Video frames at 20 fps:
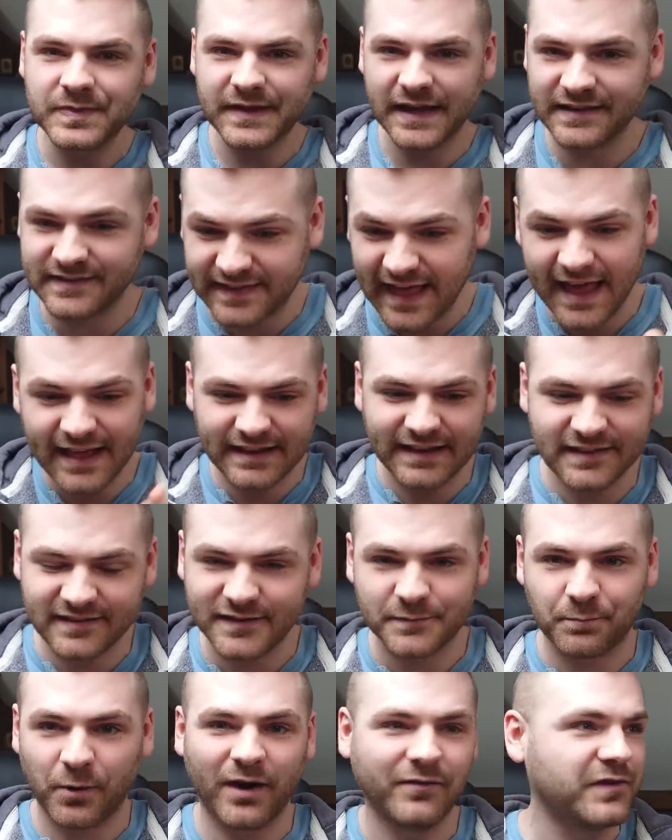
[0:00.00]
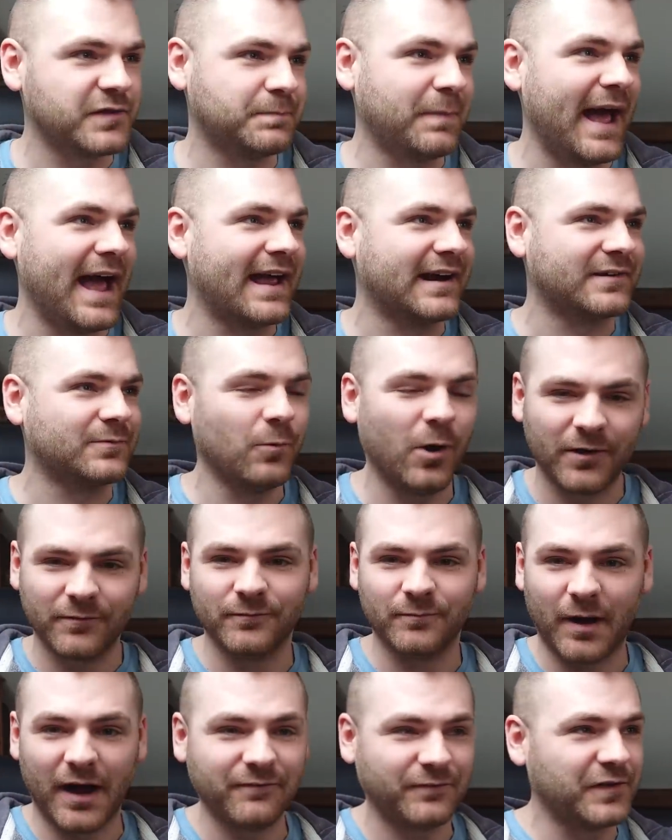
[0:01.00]
Is his brother's band.
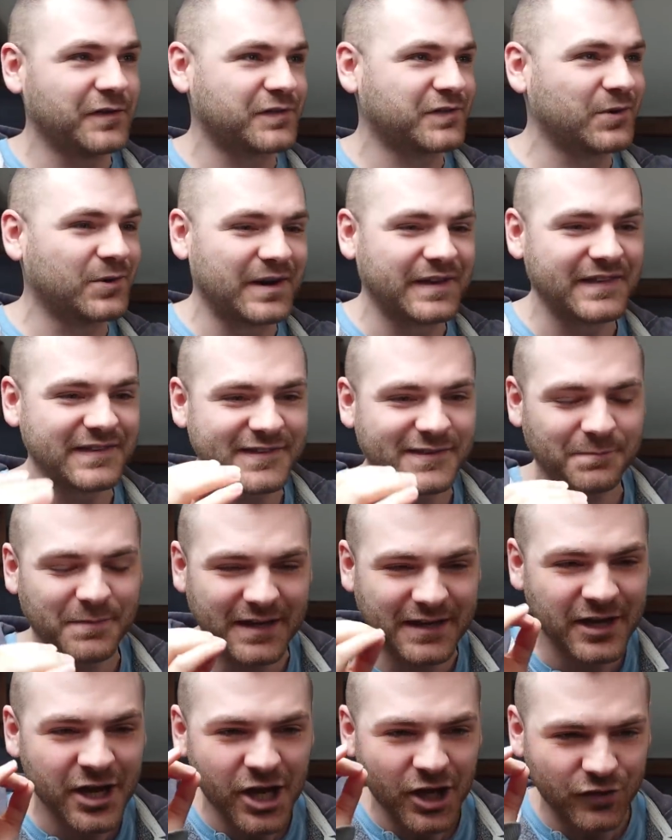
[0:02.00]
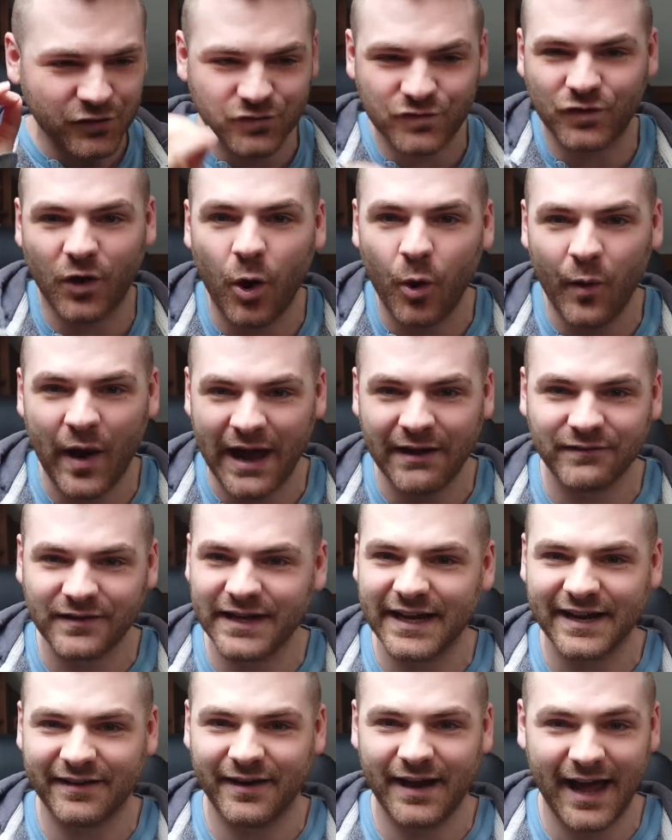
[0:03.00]
My first story. This has been so
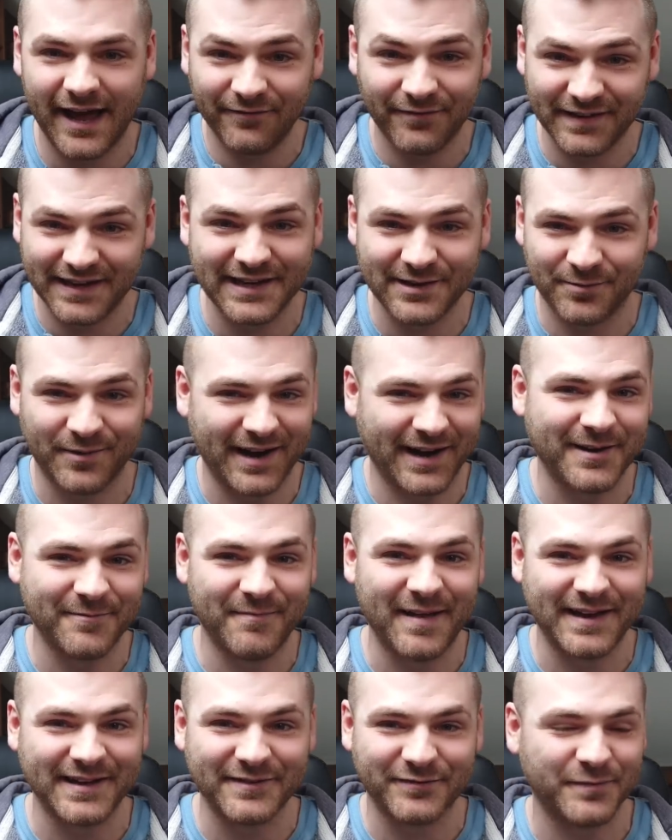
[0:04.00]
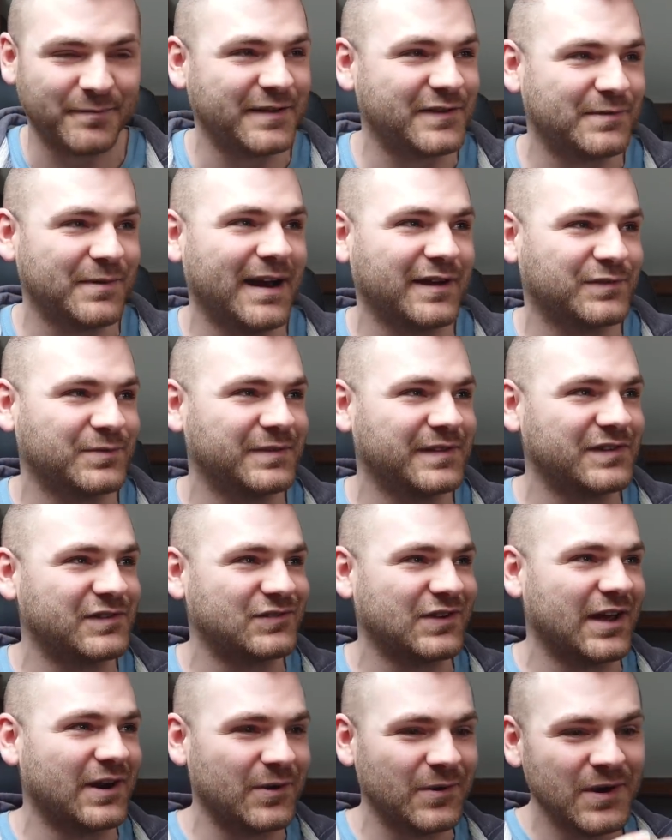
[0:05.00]
heavily recommended for me to react to on this
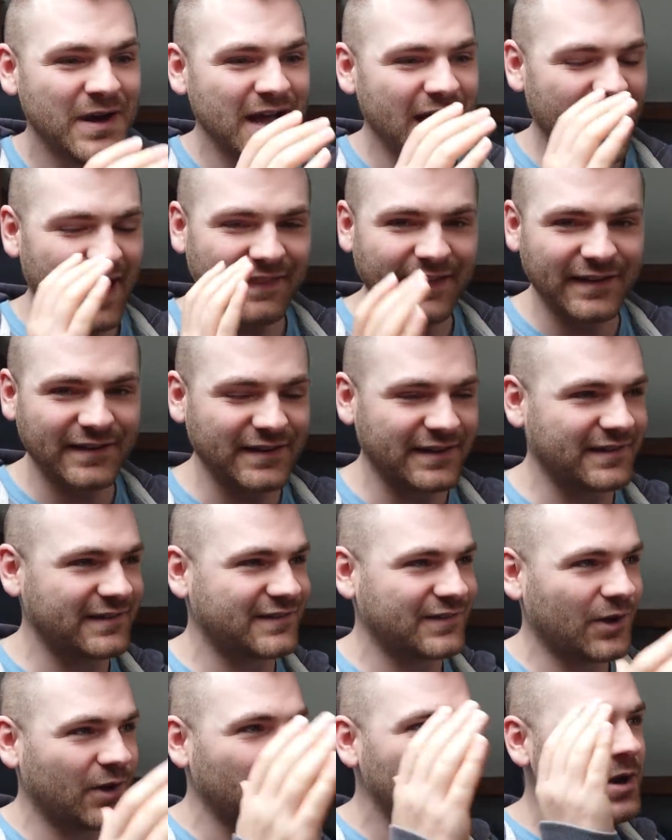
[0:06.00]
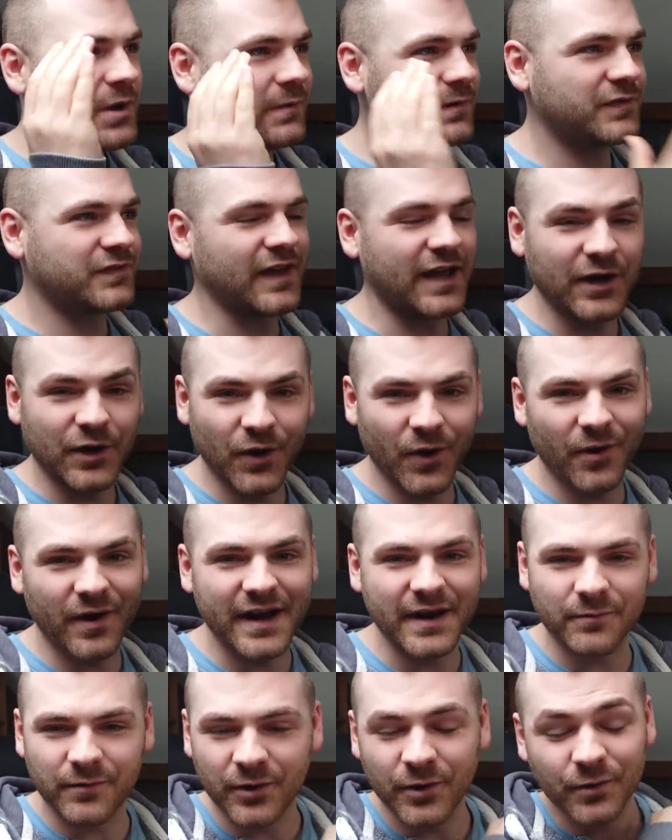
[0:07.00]
channel. And they did a song with
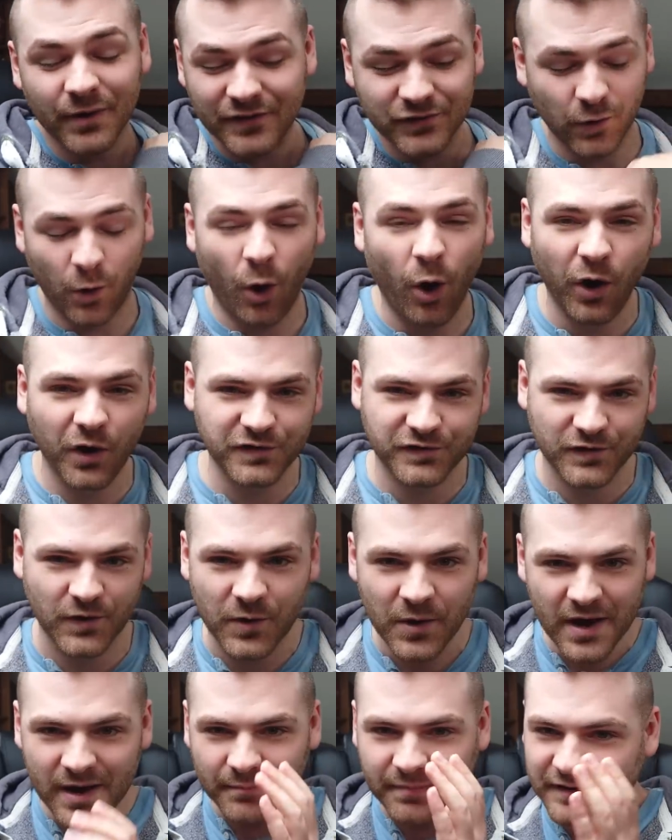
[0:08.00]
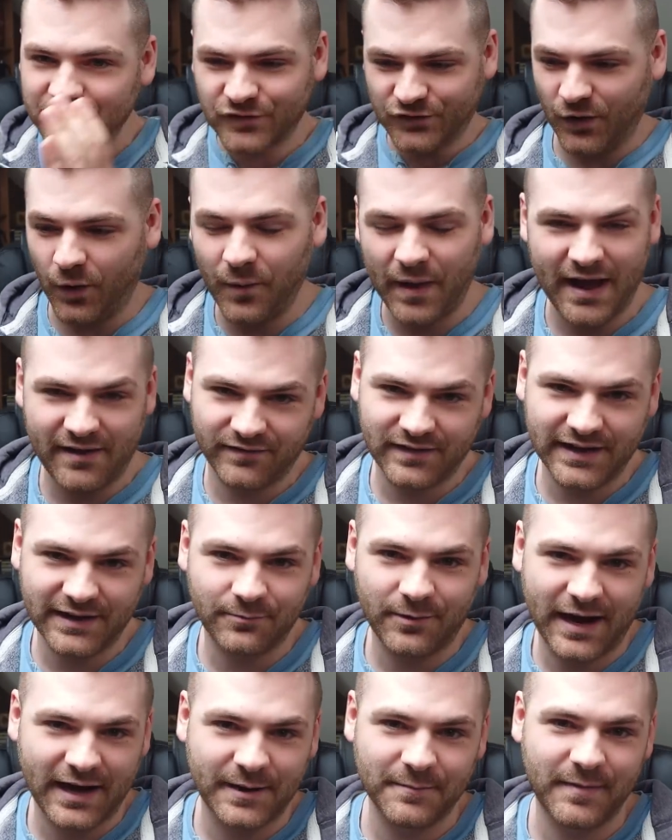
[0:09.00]
Sayuri, who has also been so heavily
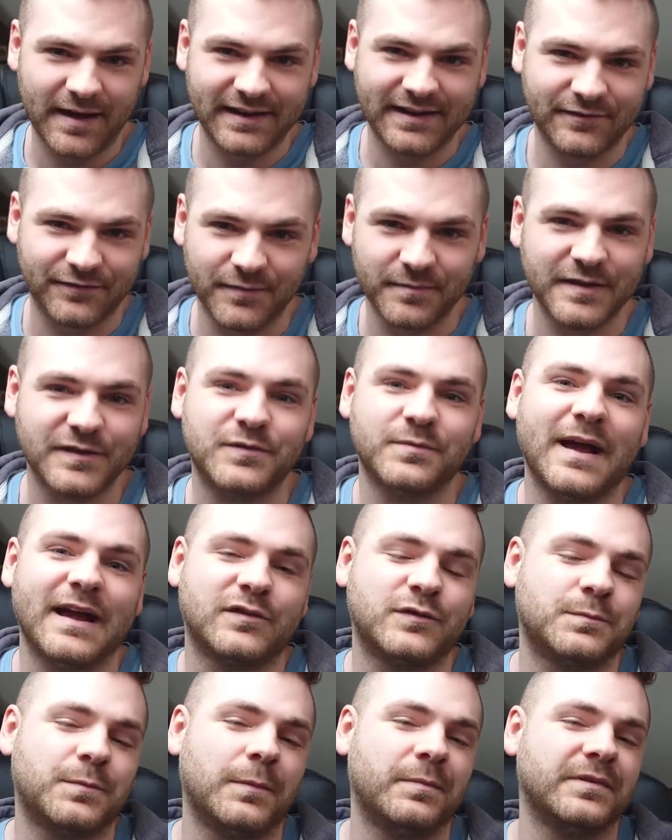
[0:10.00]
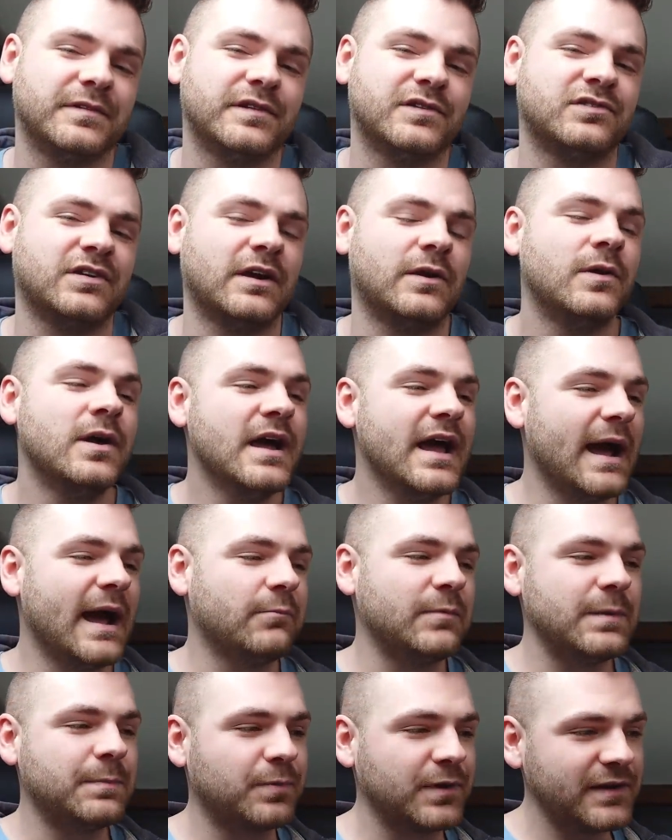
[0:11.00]
recommended for me to react to properly on this channel.
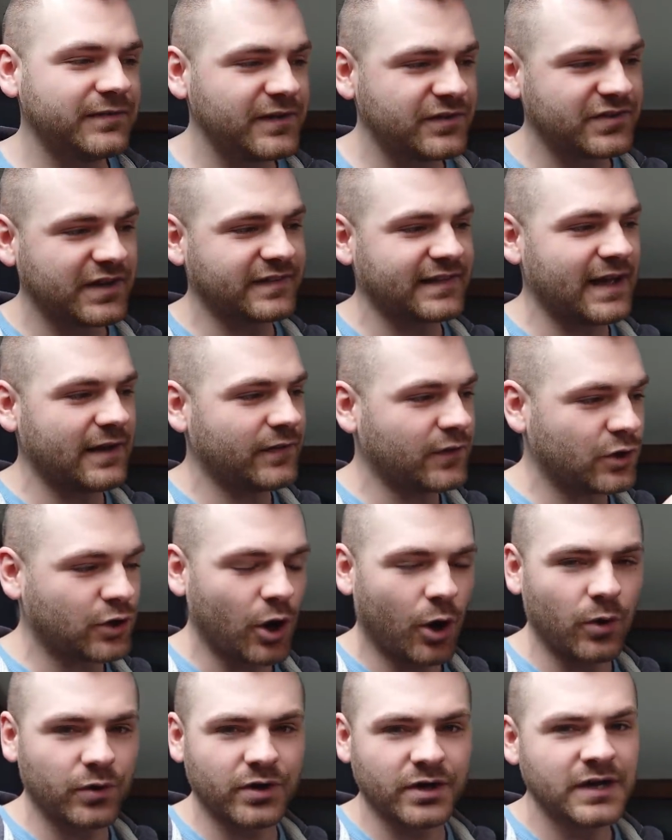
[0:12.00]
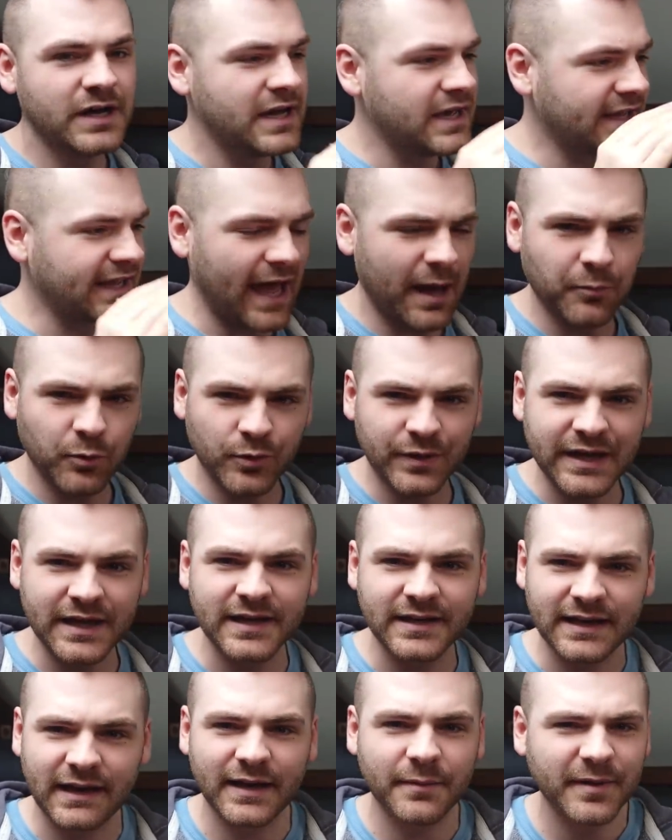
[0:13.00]
And we briefly checked out the Golden
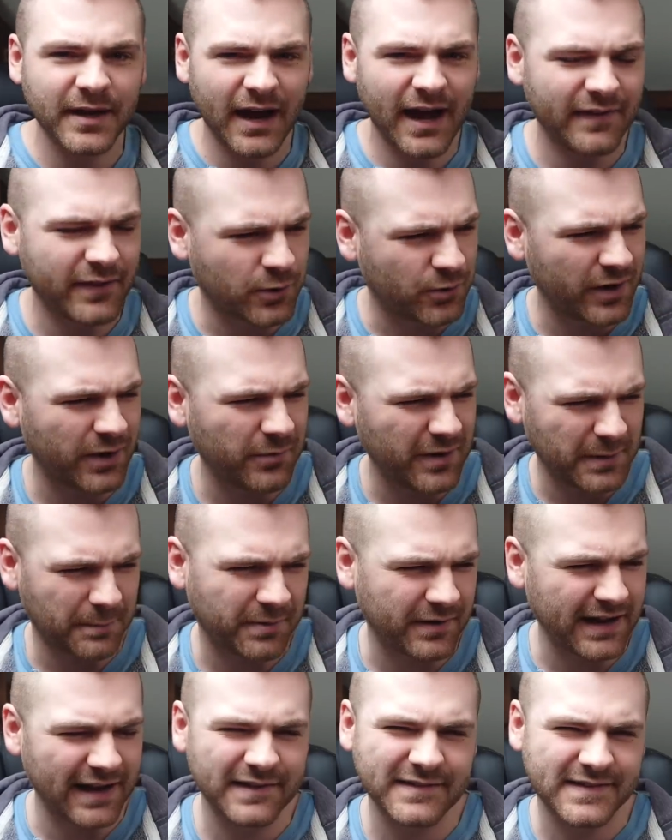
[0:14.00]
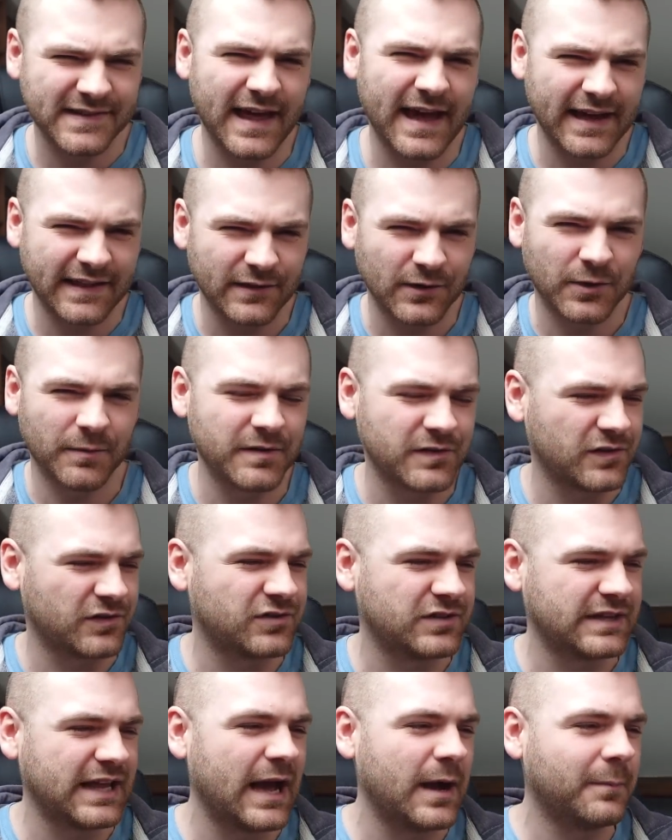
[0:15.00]
Kamuy. Now, let me know how the correct way to pronounce that in the comment
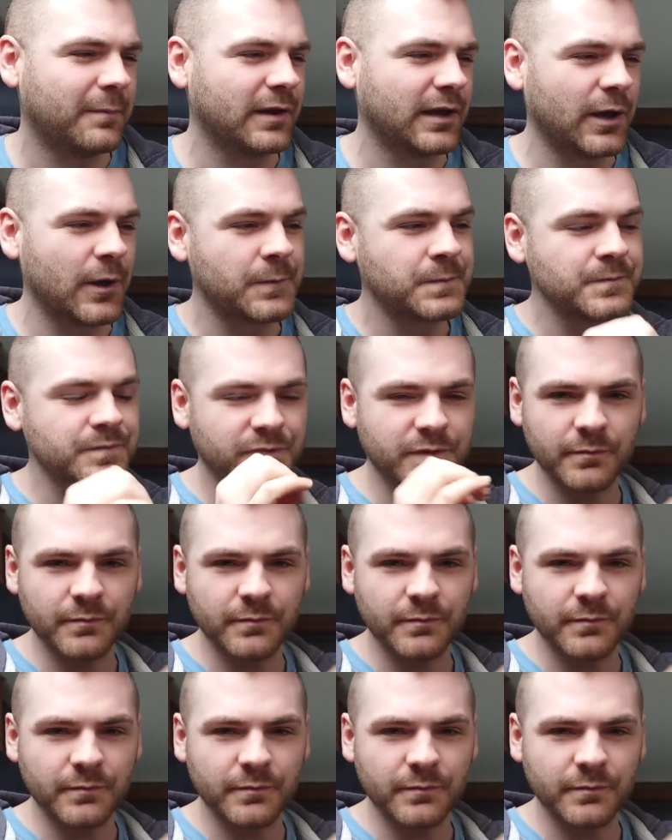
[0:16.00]
section down below.